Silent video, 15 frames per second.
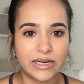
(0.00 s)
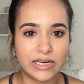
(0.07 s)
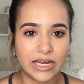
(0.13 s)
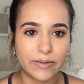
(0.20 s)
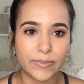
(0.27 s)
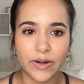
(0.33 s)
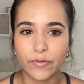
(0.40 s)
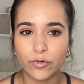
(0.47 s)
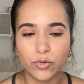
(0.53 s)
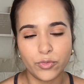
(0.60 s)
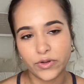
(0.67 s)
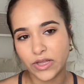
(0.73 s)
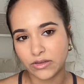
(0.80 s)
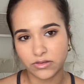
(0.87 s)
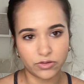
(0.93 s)
Like my room
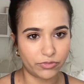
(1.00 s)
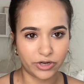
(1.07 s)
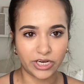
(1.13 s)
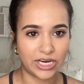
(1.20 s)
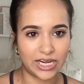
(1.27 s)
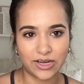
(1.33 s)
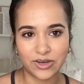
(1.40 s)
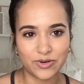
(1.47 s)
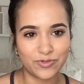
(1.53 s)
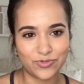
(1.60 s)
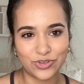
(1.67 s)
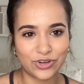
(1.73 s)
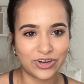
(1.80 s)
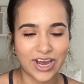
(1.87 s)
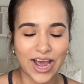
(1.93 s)
without the ring light,
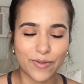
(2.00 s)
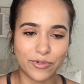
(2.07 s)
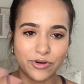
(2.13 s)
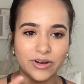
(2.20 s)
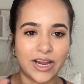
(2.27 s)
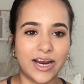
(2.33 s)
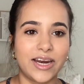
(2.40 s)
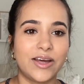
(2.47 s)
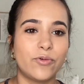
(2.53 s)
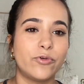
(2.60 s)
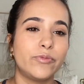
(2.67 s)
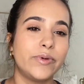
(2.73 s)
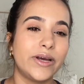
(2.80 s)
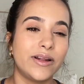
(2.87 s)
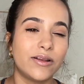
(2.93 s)
the camera lighting will
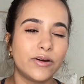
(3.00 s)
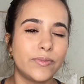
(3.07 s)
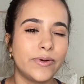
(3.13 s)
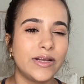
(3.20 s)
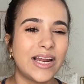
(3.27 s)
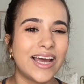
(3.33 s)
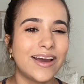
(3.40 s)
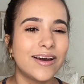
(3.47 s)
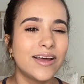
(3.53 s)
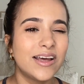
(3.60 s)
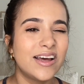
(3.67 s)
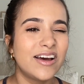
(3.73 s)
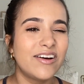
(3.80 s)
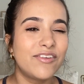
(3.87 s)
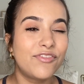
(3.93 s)
be a little bit like
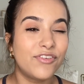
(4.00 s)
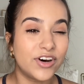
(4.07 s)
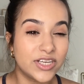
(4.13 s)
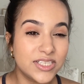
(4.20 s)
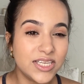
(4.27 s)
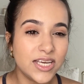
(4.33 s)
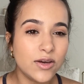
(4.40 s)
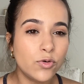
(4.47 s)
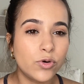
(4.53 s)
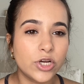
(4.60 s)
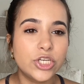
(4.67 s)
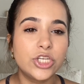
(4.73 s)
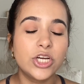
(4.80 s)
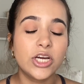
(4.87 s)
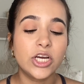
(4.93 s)
fuzzy,
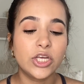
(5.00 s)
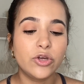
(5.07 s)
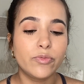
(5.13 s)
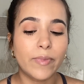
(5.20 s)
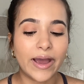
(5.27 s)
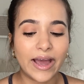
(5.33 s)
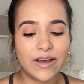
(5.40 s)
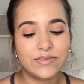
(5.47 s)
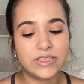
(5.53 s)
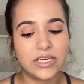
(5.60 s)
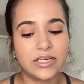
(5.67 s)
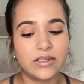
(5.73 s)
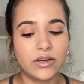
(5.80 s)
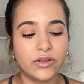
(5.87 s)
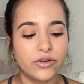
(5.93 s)
which you might have seen
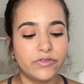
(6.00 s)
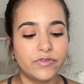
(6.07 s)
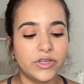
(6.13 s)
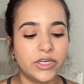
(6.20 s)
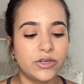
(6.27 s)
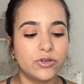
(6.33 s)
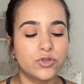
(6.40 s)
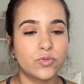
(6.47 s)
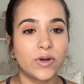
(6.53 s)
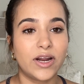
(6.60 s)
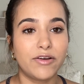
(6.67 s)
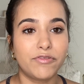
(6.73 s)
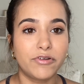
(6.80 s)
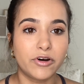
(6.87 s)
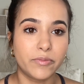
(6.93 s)
in other videos when I
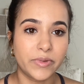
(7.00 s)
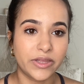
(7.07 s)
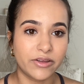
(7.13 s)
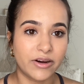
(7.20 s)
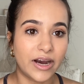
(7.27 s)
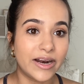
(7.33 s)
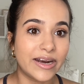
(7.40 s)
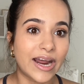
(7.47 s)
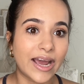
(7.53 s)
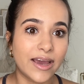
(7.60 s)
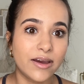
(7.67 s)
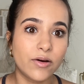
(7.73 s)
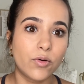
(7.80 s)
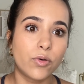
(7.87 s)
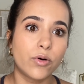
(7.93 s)
film either at
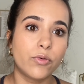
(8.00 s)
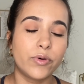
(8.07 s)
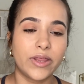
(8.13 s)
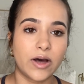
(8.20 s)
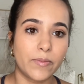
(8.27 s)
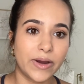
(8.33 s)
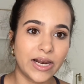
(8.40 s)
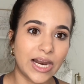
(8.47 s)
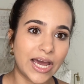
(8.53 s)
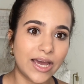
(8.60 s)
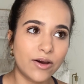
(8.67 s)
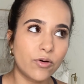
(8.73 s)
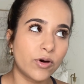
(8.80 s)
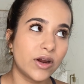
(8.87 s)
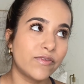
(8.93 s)
night or without my light,
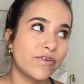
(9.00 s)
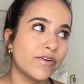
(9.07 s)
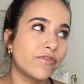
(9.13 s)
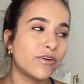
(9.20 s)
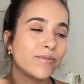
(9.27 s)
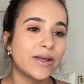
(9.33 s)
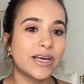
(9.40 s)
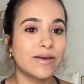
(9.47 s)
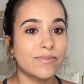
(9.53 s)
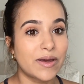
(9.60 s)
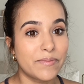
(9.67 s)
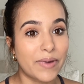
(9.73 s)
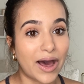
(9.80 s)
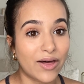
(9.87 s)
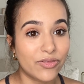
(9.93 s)
or if I film like in my
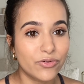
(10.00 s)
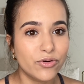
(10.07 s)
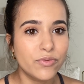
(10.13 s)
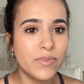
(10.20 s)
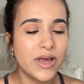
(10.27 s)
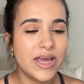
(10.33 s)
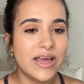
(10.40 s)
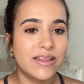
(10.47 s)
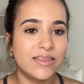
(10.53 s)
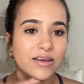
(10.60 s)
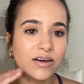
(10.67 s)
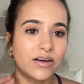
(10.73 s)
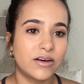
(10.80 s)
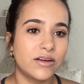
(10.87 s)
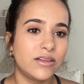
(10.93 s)
bathroom,
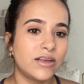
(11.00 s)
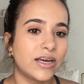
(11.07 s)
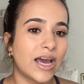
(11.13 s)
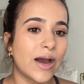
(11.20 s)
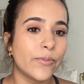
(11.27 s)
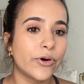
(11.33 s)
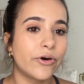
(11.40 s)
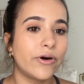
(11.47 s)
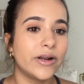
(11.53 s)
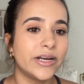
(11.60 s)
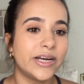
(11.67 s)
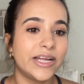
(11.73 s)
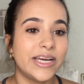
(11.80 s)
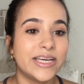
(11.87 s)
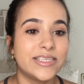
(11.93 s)
the camera
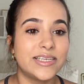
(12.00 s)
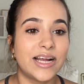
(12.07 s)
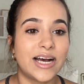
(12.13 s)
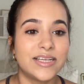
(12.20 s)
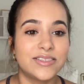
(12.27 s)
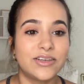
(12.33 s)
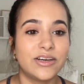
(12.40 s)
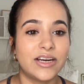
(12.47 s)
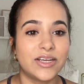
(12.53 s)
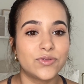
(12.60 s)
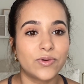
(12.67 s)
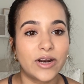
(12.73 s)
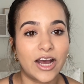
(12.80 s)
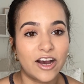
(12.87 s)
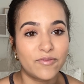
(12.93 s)
quality isn't as good as
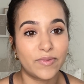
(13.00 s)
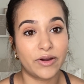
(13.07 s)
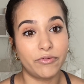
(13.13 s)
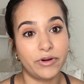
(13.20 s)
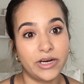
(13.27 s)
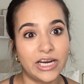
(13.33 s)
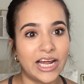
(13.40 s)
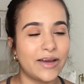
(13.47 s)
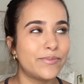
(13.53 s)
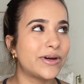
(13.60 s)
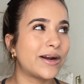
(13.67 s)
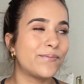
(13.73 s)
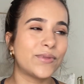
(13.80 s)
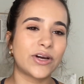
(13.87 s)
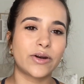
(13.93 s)
when I have my ring light. But
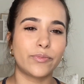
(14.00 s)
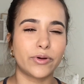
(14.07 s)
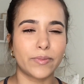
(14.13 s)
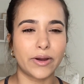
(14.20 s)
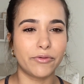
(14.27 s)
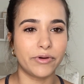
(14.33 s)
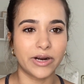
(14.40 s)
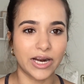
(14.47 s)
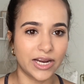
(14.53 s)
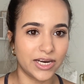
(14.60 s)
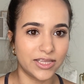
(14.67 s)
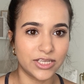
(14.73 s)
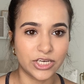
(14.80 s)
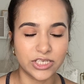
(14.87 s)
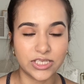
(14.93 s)
I'm not gonna bring my ring light in
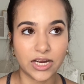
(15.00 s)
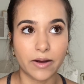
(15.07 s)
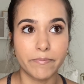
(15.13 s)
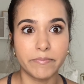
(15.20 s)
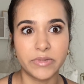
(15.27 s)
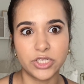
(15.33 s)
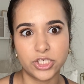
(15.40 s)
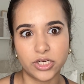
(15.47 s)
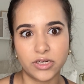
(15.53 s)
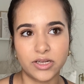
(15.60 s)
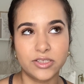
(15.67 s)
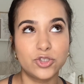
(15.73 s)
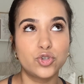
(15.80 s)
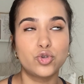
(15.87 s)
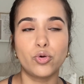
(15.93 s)
there. It's like a mission.
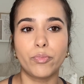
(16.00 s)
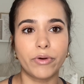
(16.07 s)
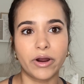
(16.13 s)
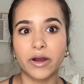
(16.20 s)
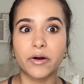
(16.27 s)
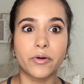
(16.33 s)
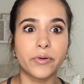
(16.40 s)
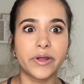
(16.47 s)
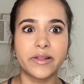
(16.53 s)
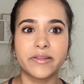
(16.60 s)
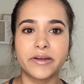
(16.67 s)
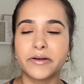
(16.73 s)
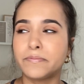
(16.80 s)
It's super echoey in there.